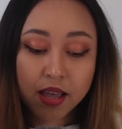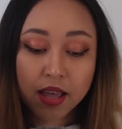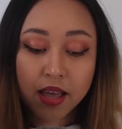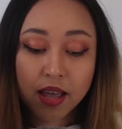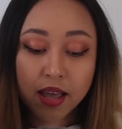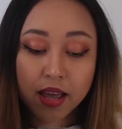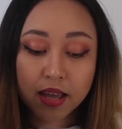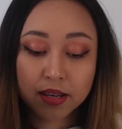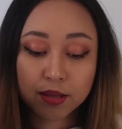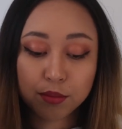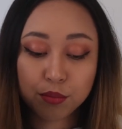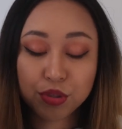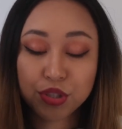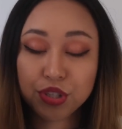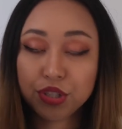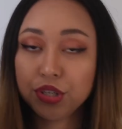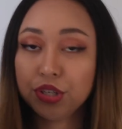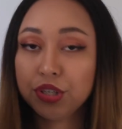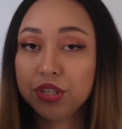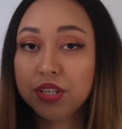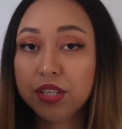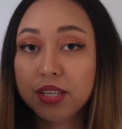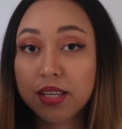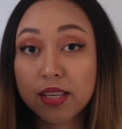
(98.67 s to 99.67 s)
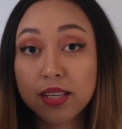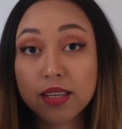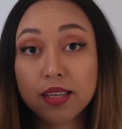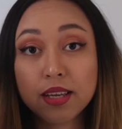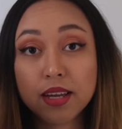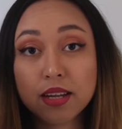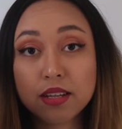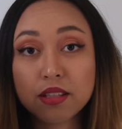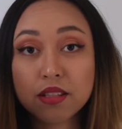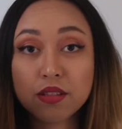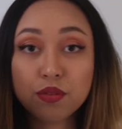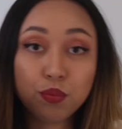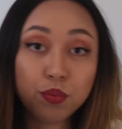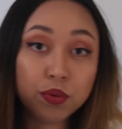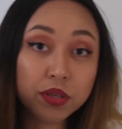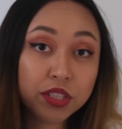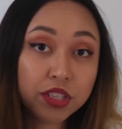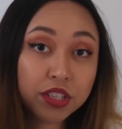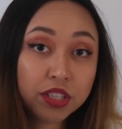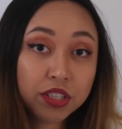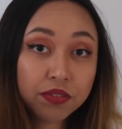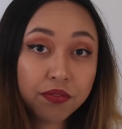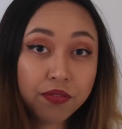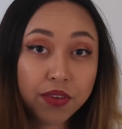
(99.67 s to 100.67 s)
and I'm sure you can guess
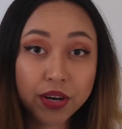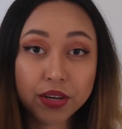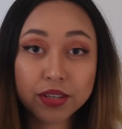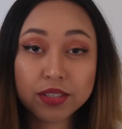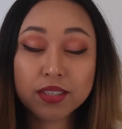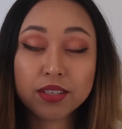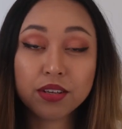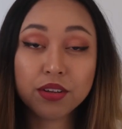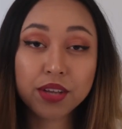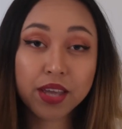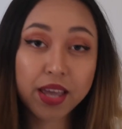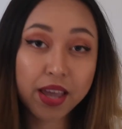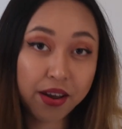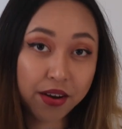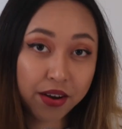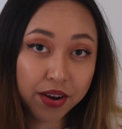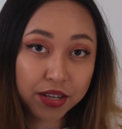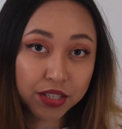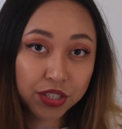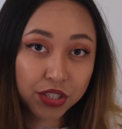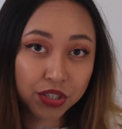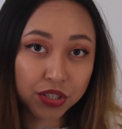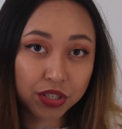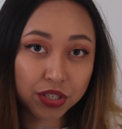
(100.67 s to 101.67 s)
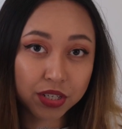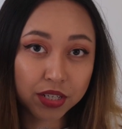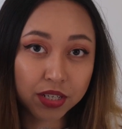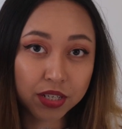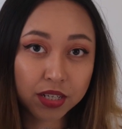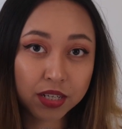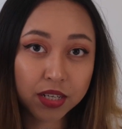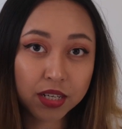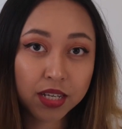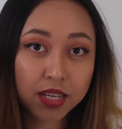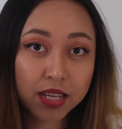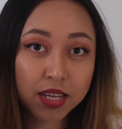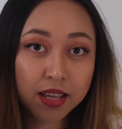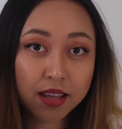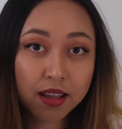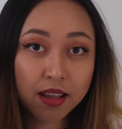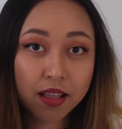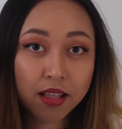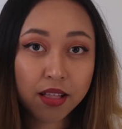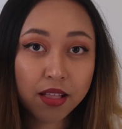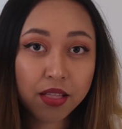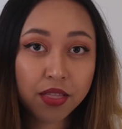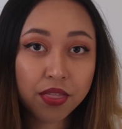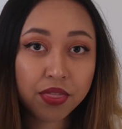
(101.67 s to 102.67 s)
which fairy tale character
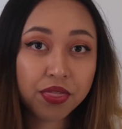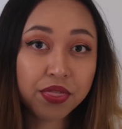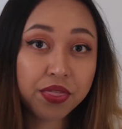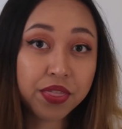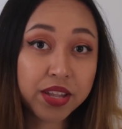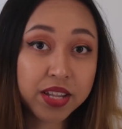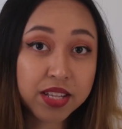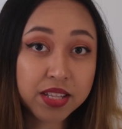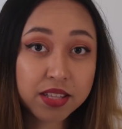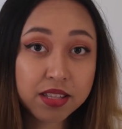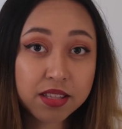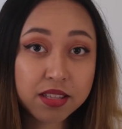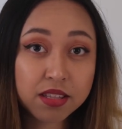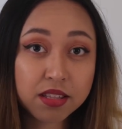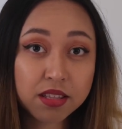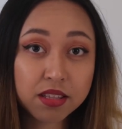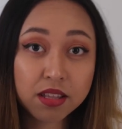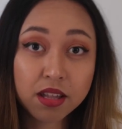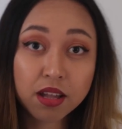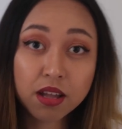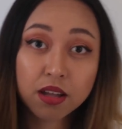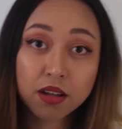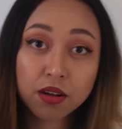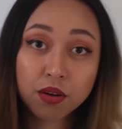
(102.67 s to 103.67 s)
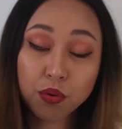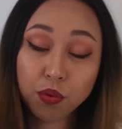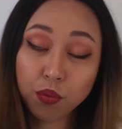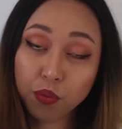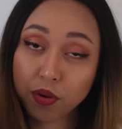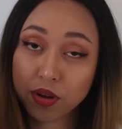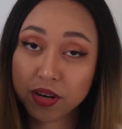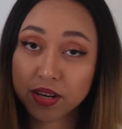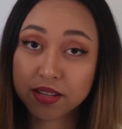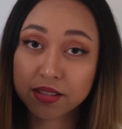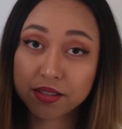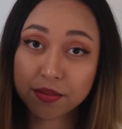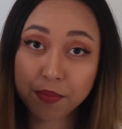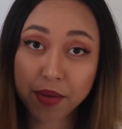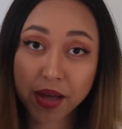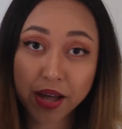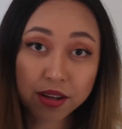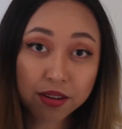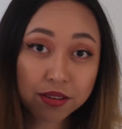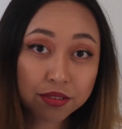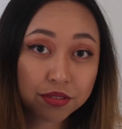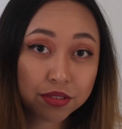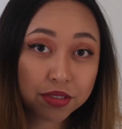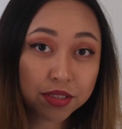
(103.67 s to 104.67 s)
this one is
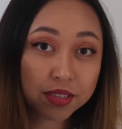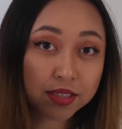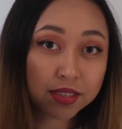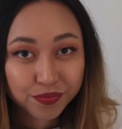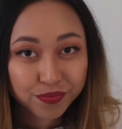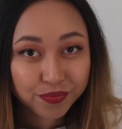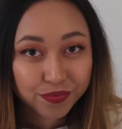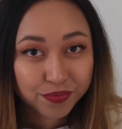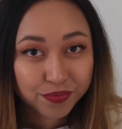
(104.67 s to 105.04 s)
about.